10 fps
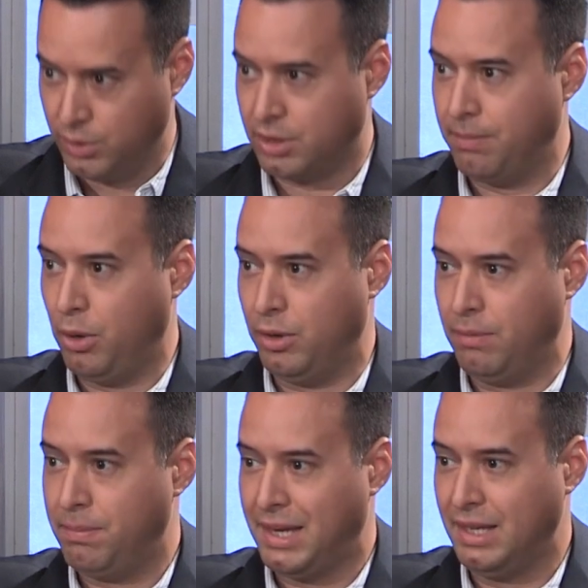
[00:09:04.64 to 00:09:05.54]
its
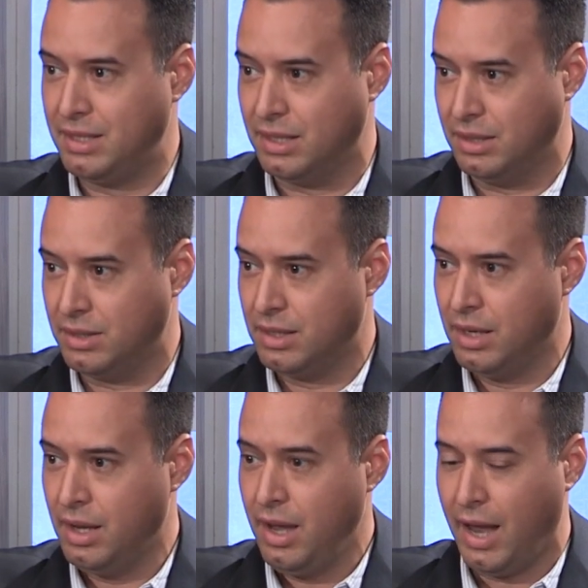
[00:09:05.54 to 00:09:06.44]
component pieces
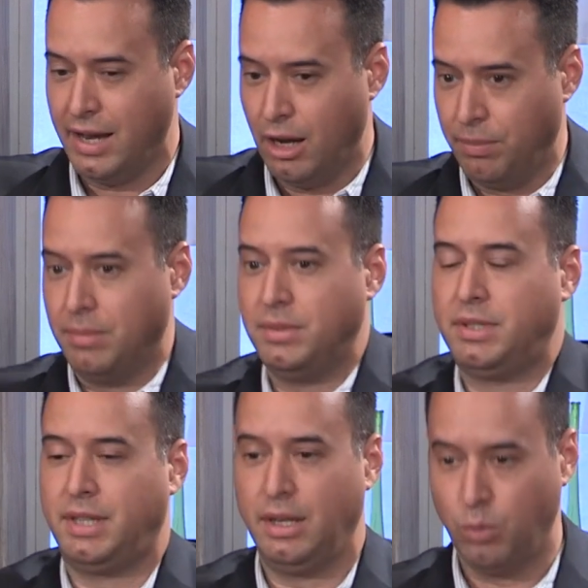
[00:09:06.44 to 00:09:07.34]
and help them
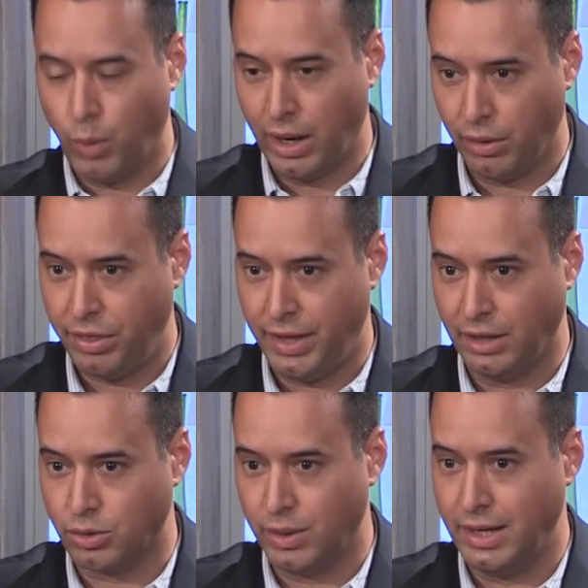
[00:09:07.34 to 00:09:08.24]
see where
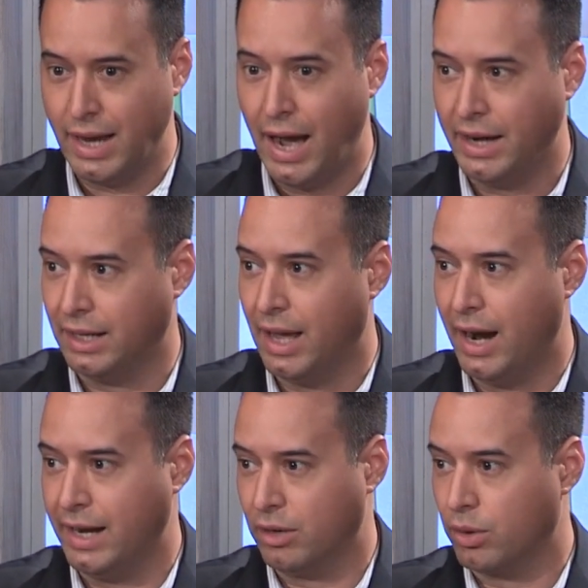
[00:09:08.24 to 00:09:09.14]
things are not
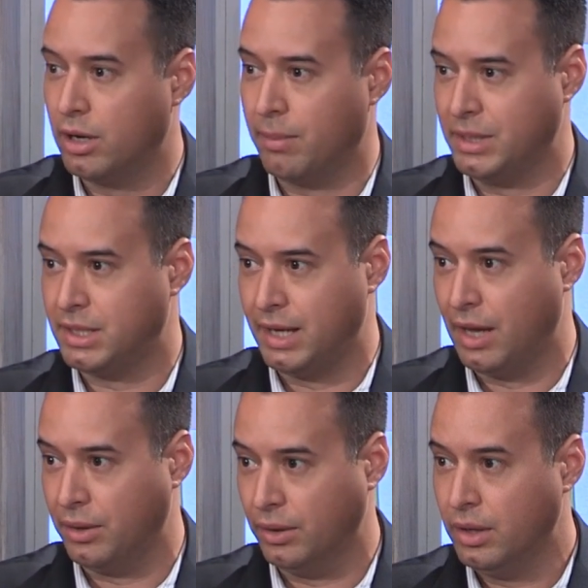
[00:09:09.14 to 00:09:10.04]
aligning or coming
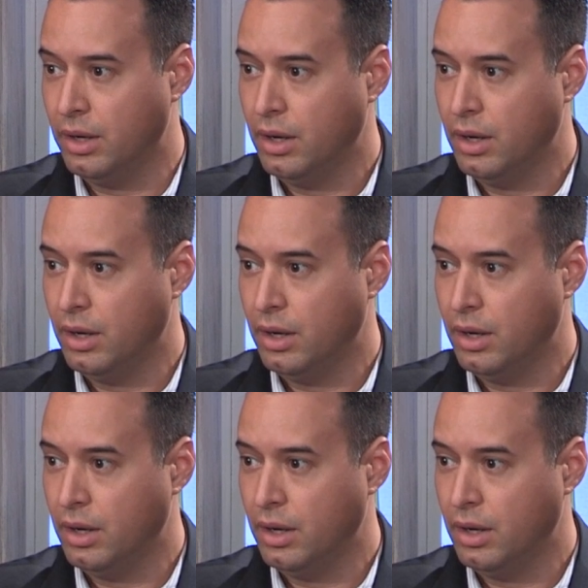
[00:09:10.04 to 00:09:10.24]
together.